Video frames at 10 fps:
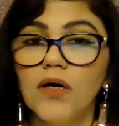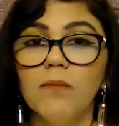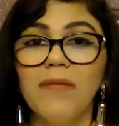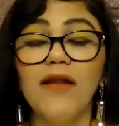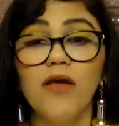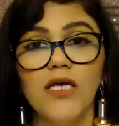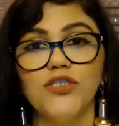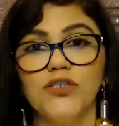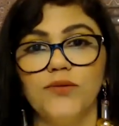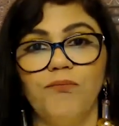
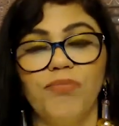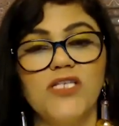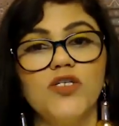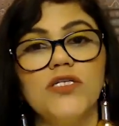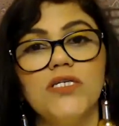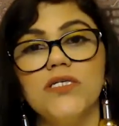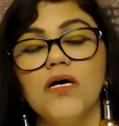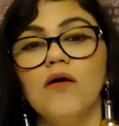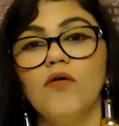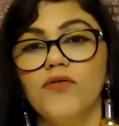education. So this is
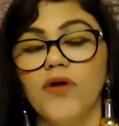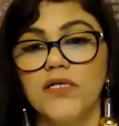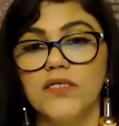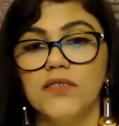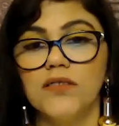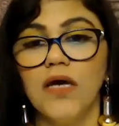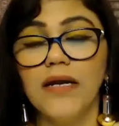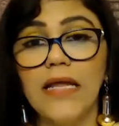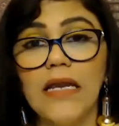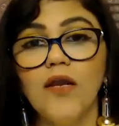a good transit.
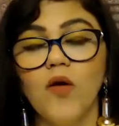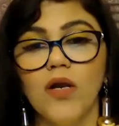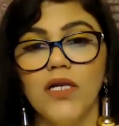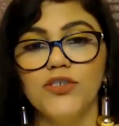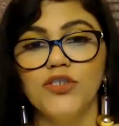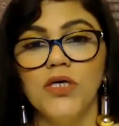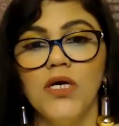Attaining knowledge.